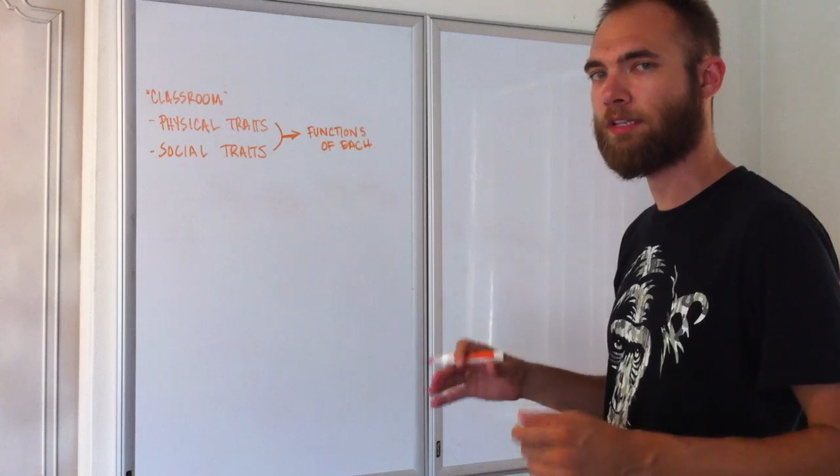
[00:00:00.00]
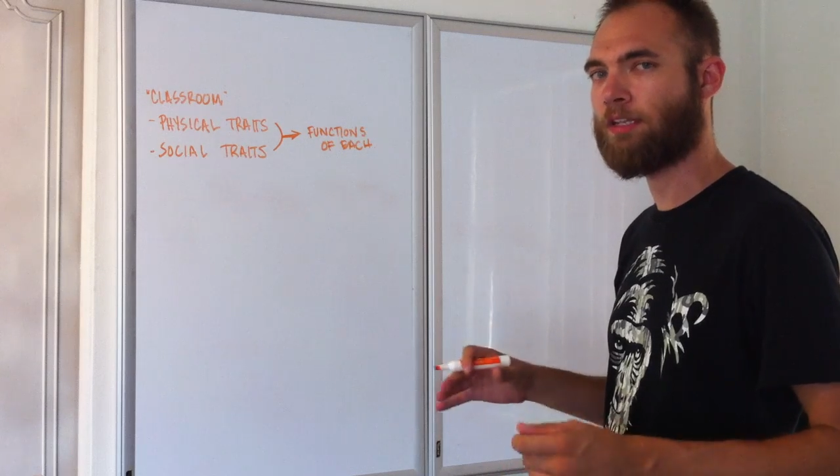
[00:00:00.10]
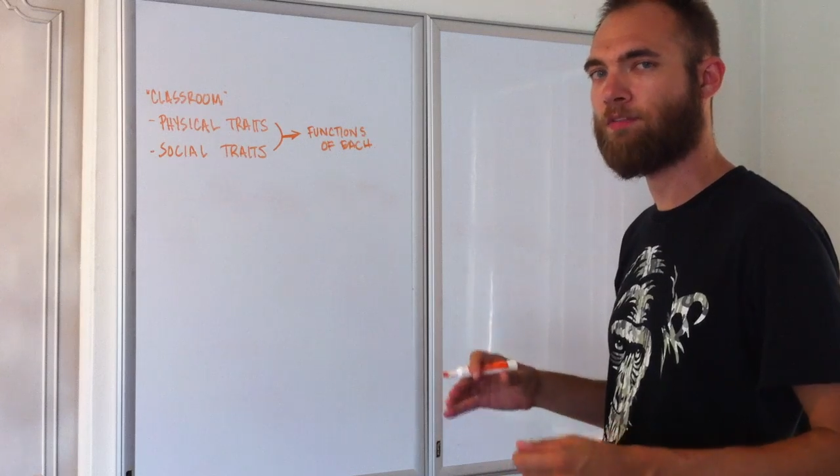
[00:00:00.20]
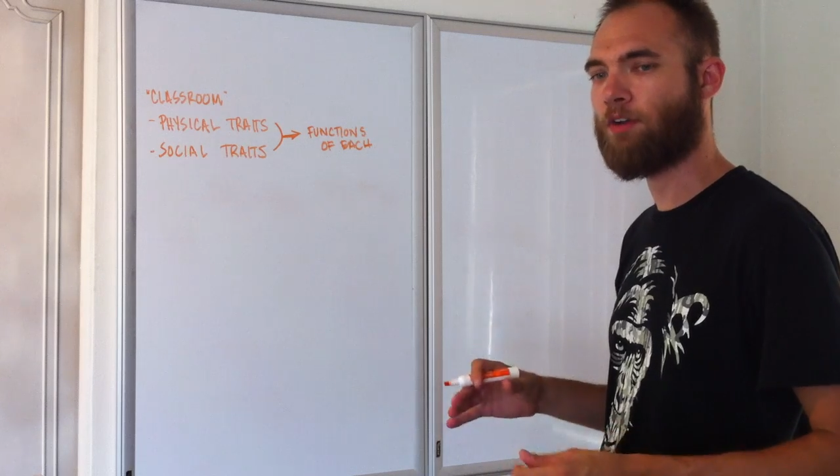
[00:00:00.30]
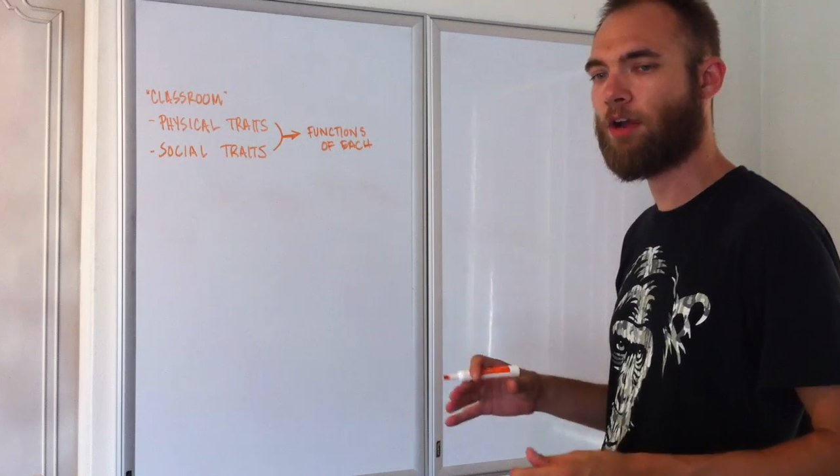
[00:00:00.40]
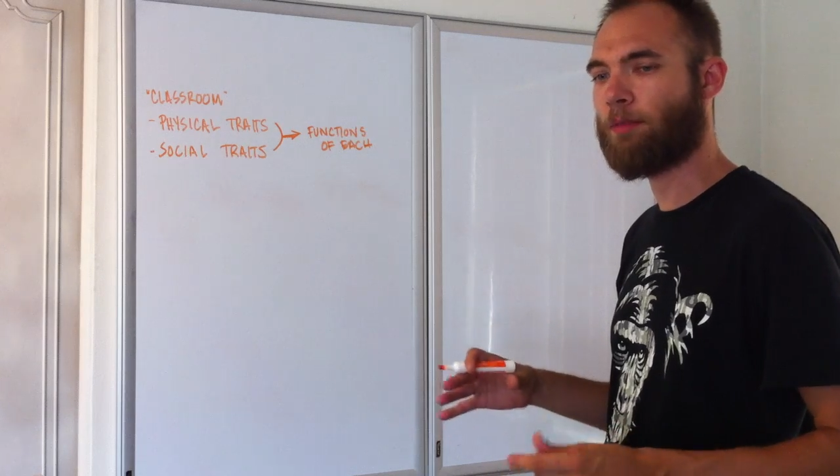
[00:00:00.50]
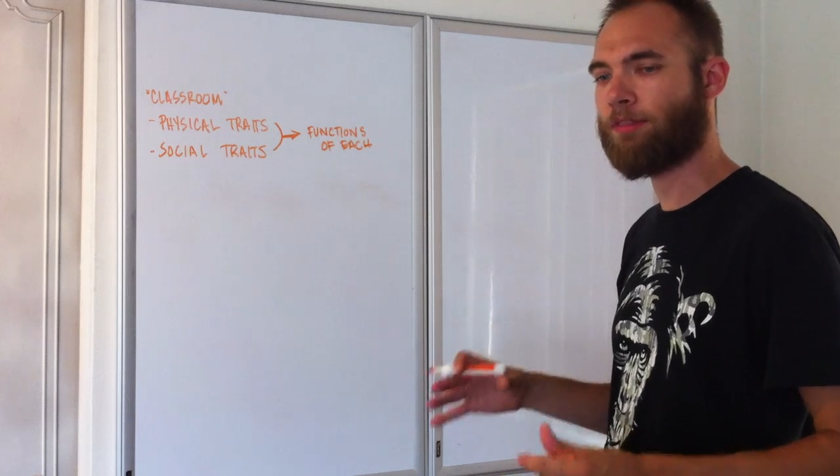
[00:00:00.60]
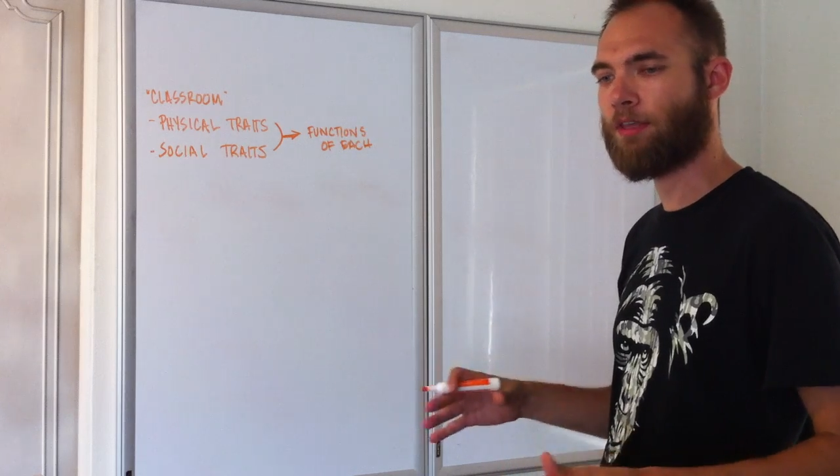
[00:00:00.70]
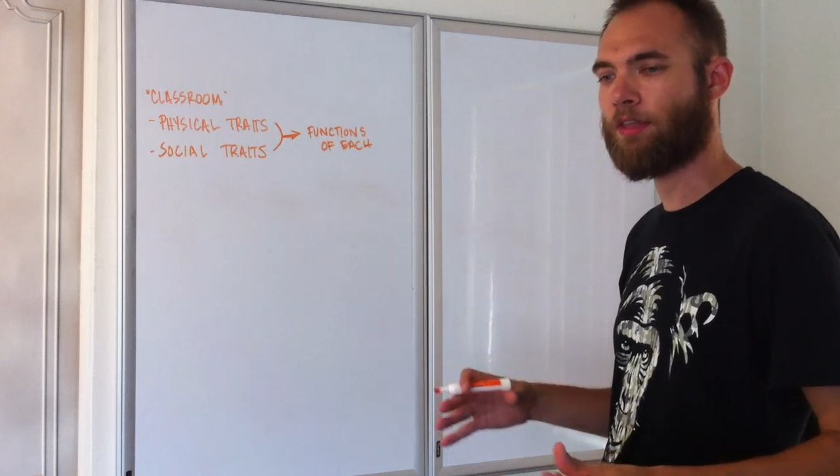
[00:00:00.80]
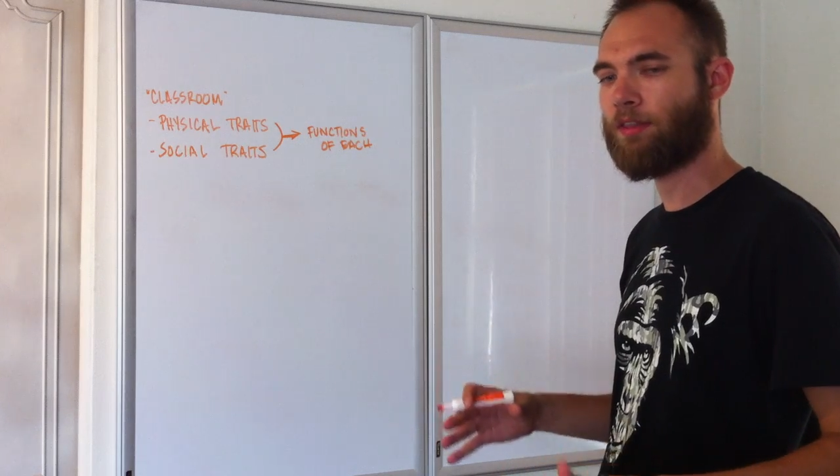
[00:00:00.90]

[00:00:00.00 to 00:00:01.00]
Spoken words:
in the environment